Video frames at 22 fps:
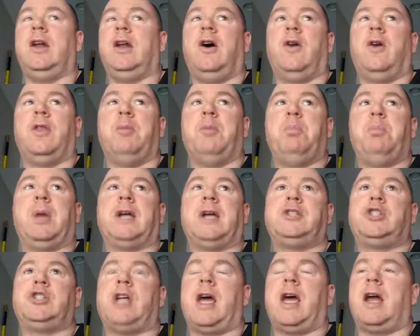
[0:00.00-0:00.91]
the big
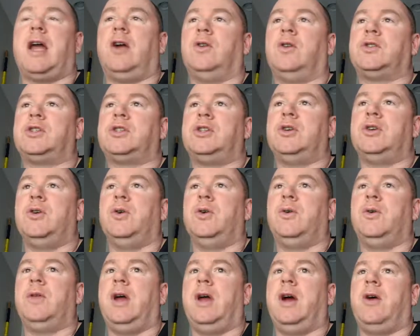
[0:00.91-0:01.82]
channels do
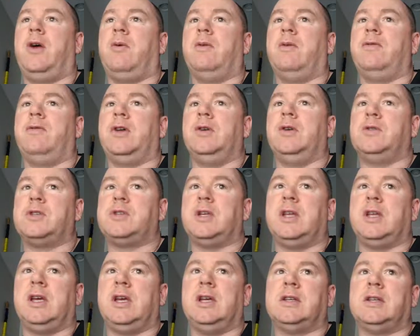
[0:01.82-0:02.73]
their reviews of
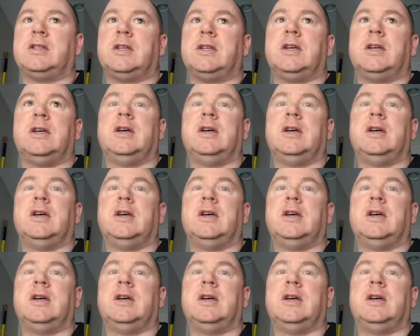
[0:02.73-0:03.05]
these.